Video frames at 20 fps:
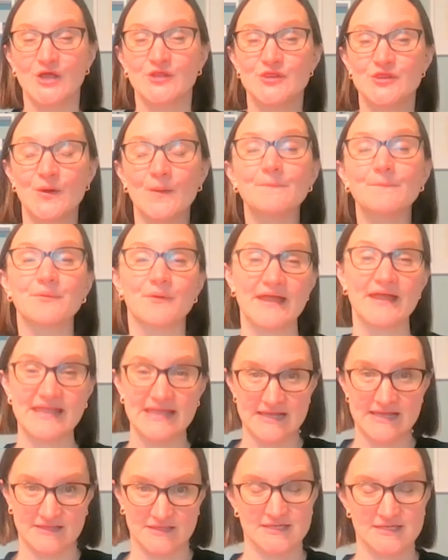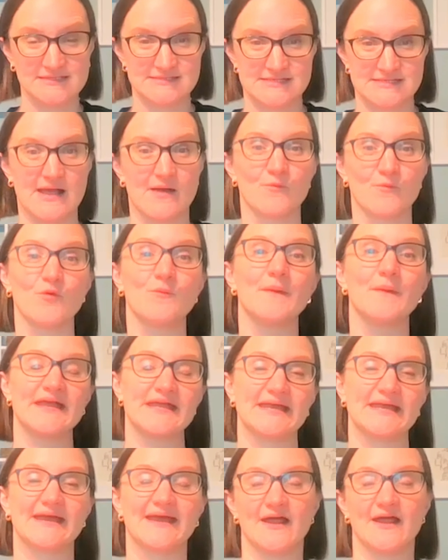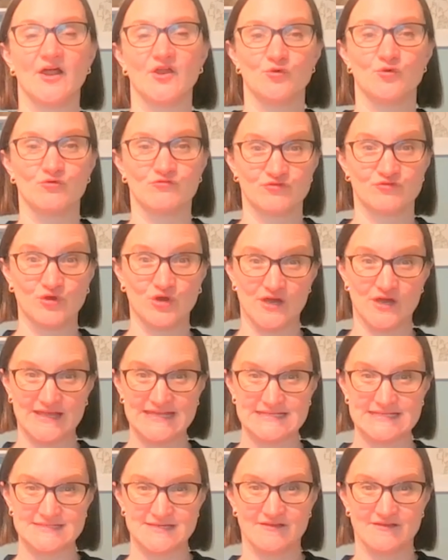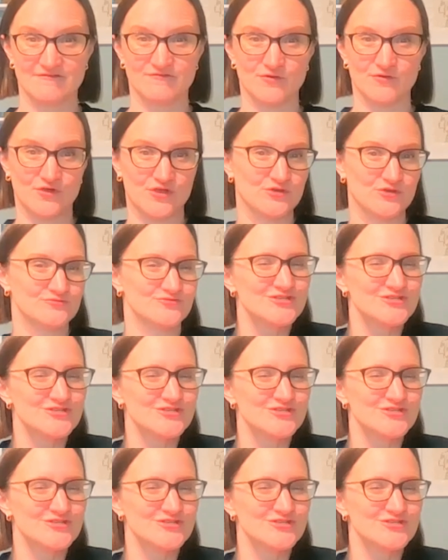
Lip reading: that breaking things down will make it an awful lot easier for you.